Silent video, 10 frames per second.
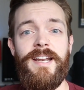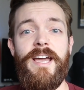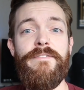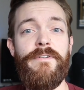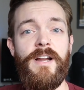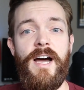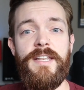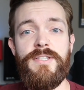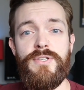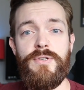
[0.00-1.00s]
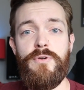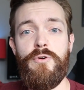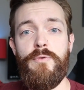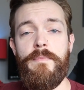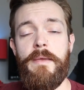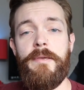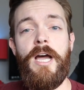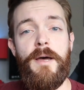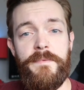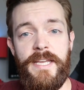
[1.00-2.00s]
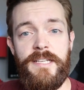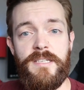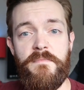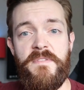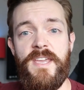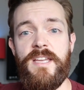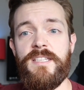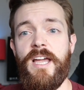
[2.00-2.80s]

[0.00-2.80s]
I had forgotten to maybe update some things.